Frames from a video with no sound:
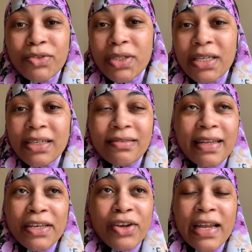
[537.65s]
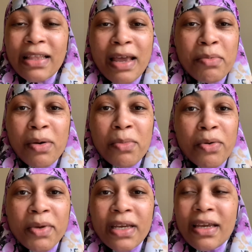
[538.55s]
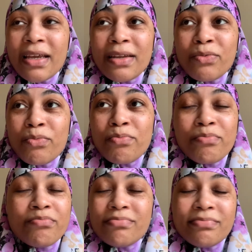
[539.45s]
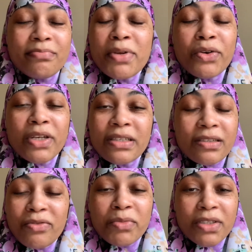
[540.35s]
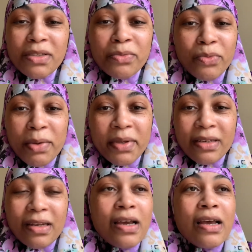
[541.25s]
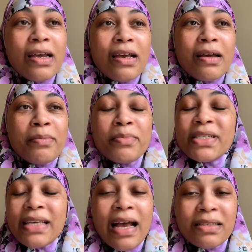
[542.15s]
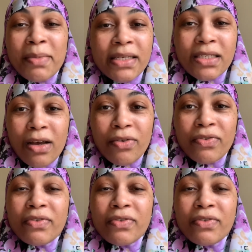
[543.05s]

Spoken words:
You did it. Like, you had a light bulb moment, and millions of Muslim women besides myself,